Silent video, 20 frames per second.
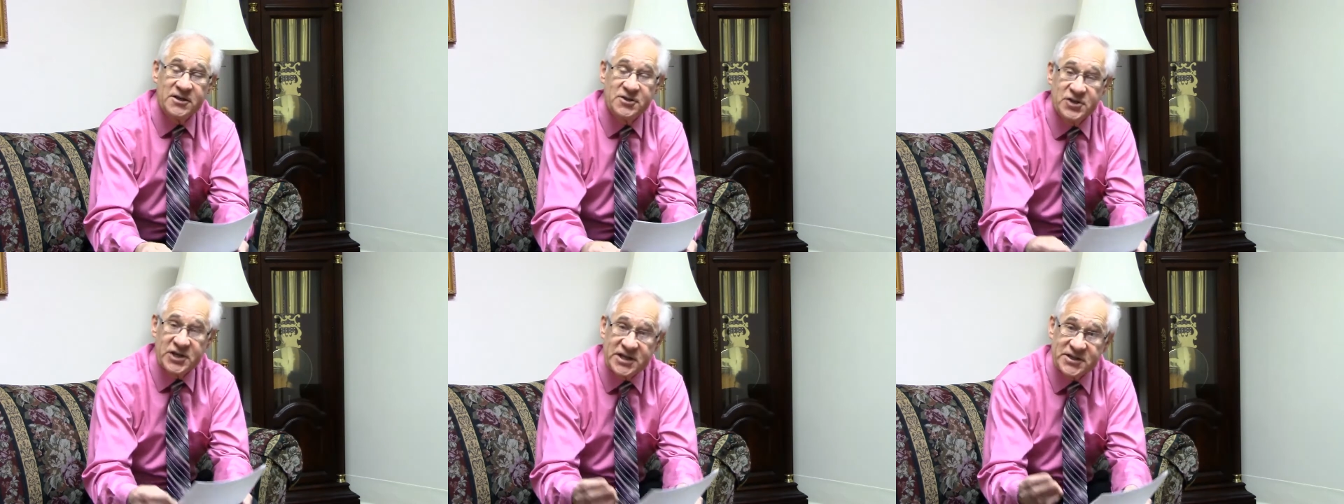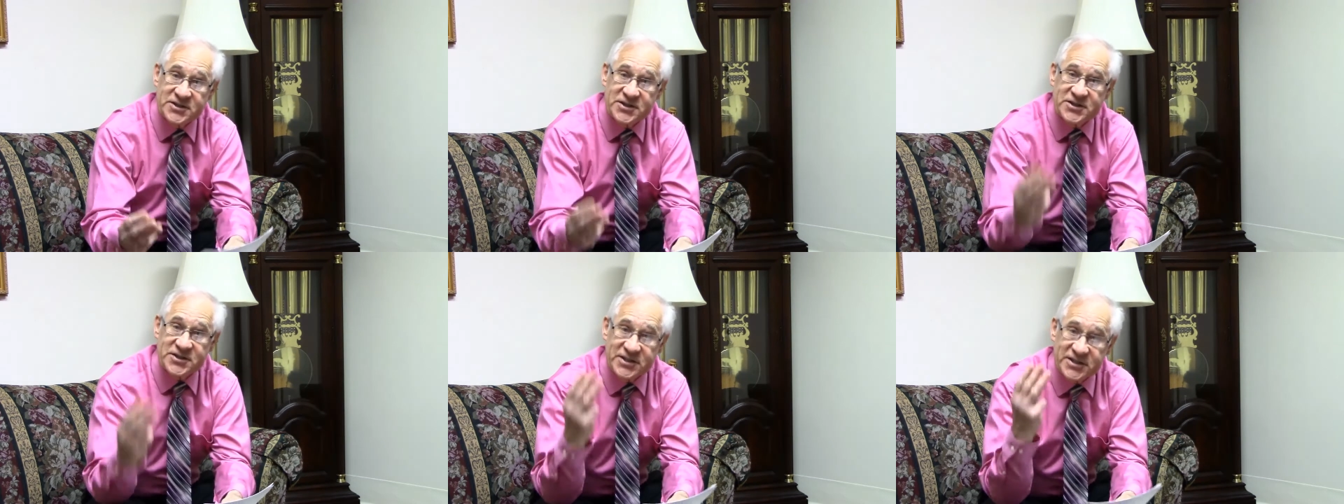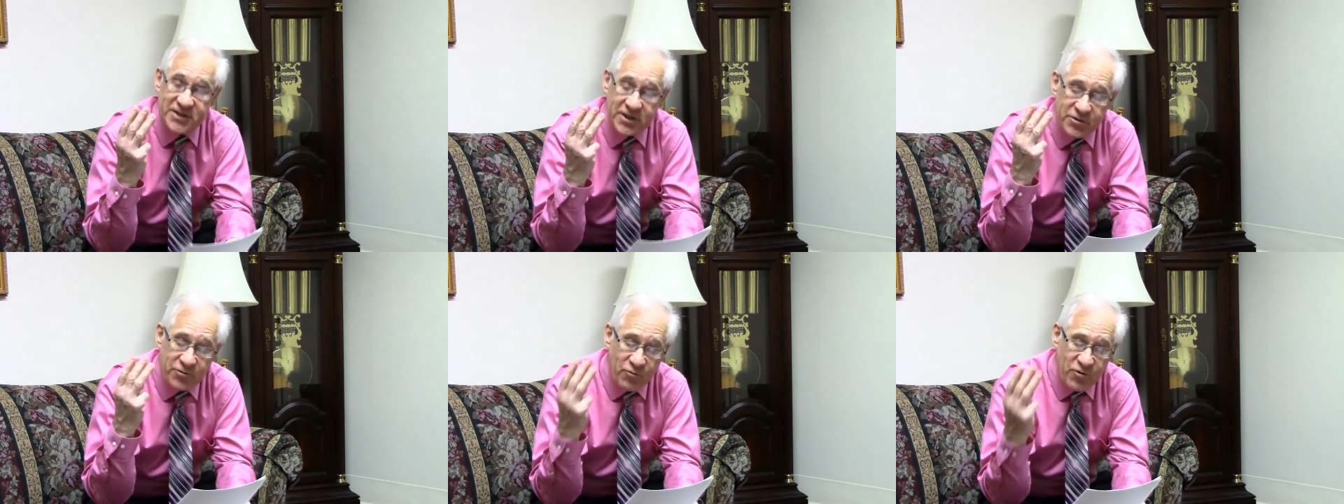
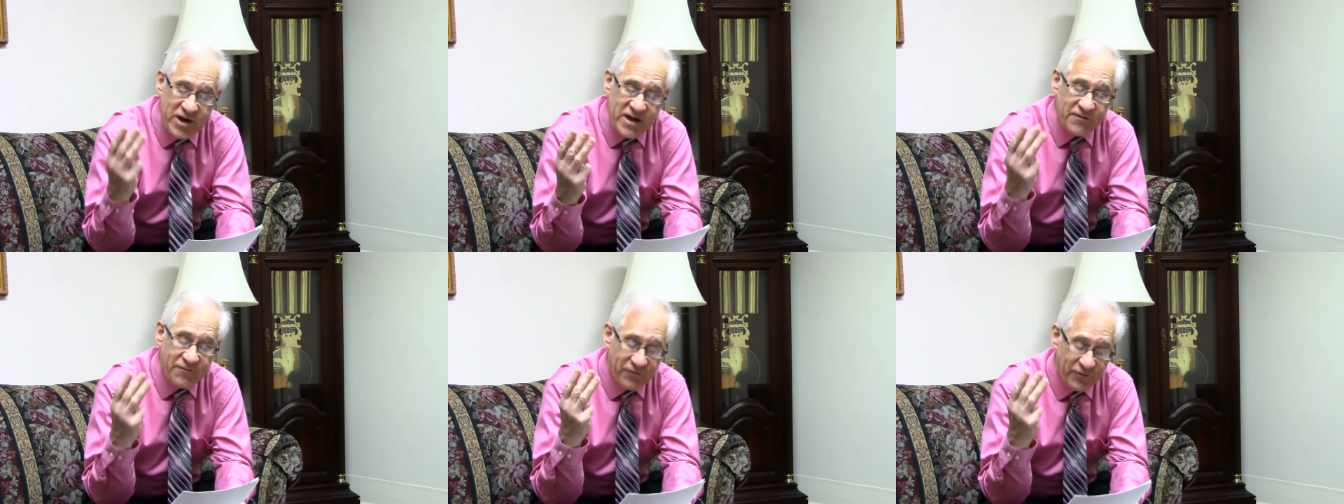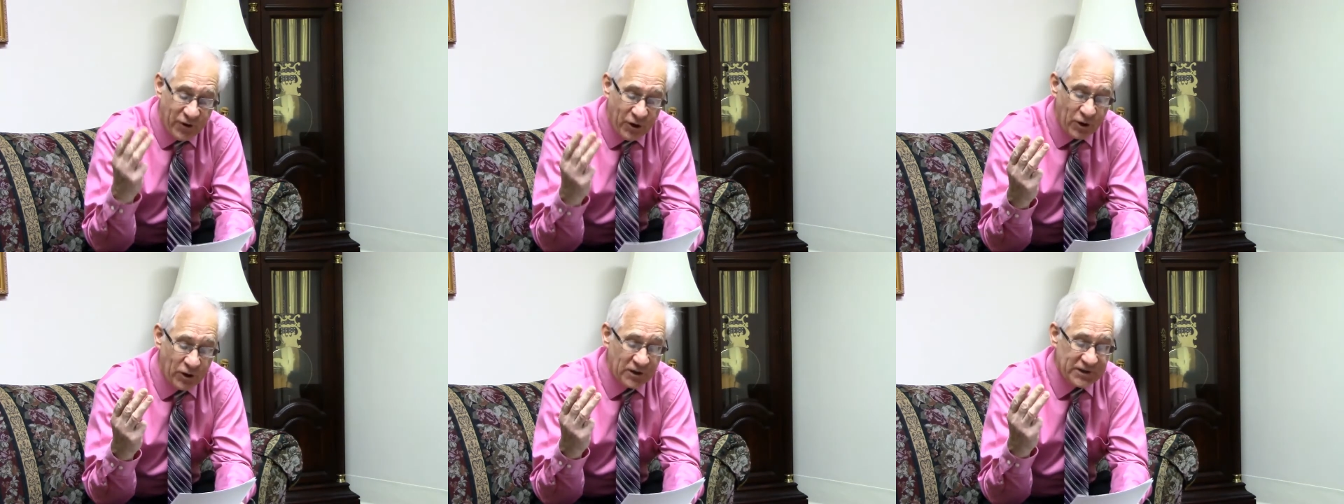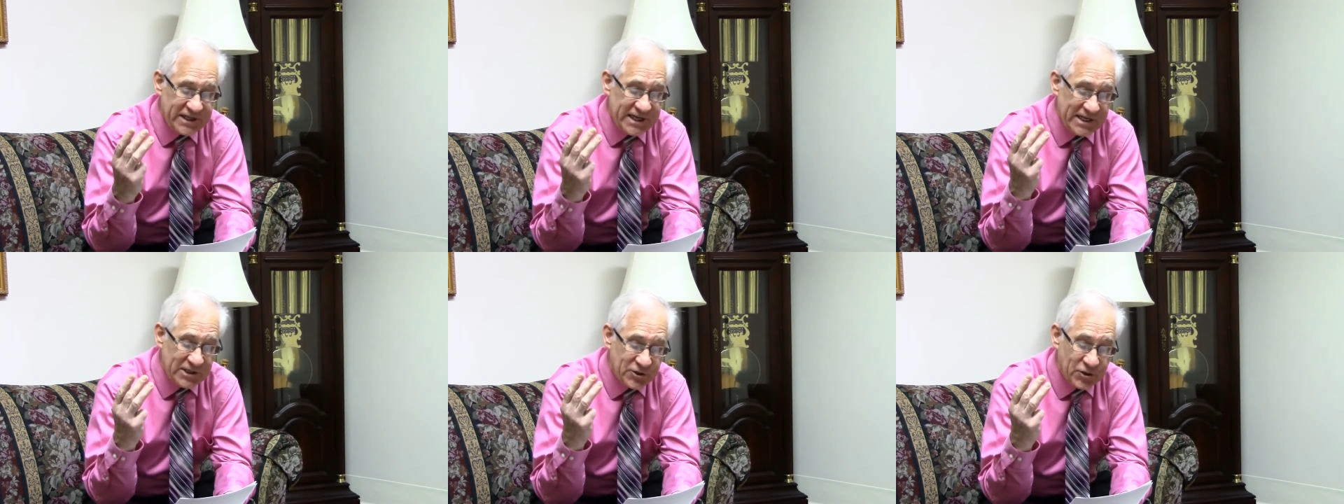Jesus' threefold
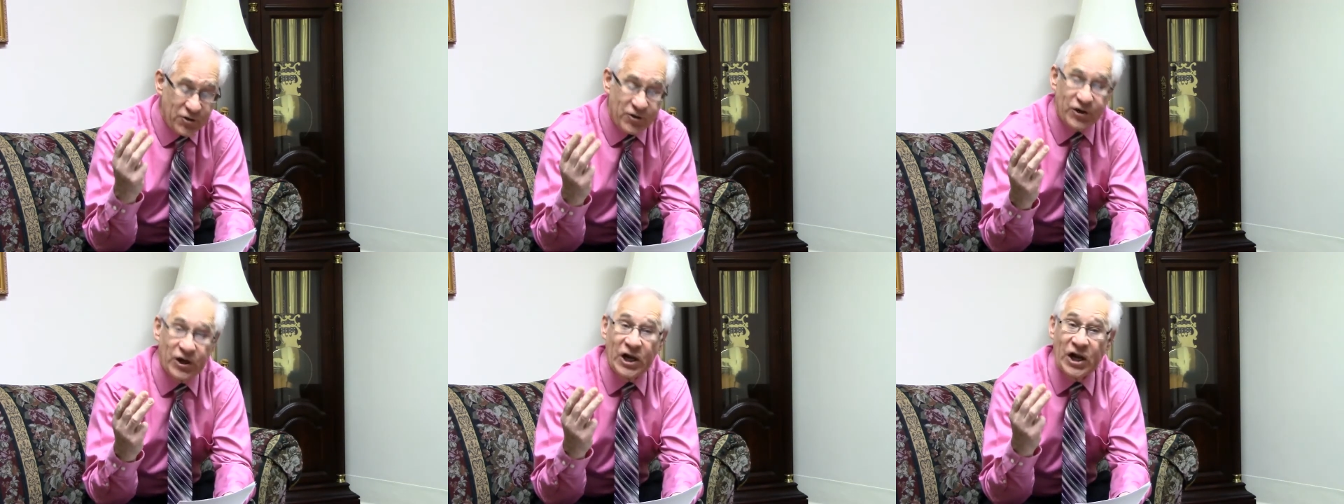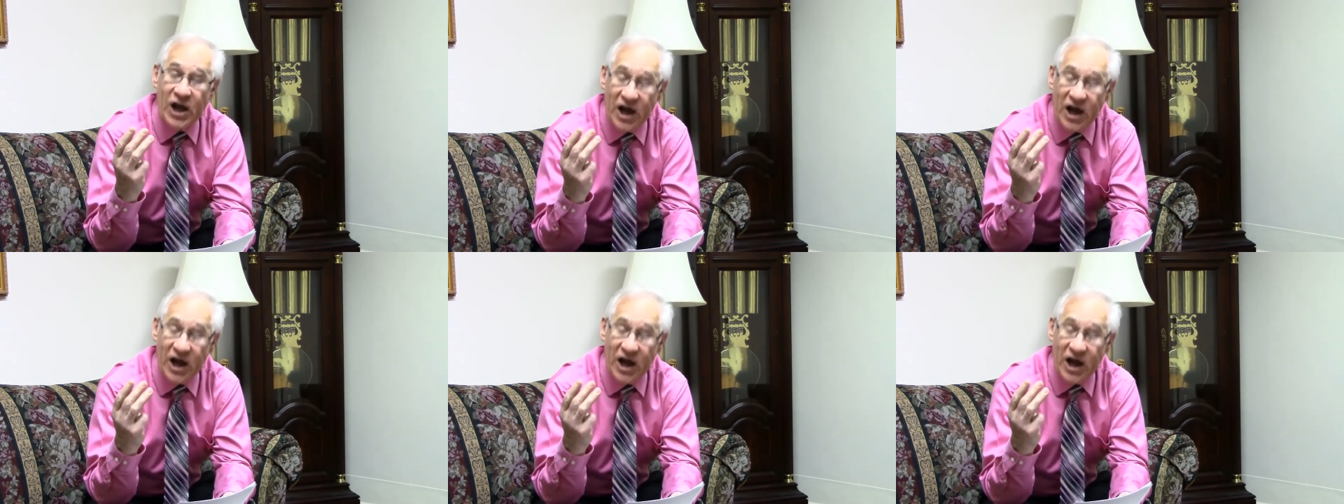eternal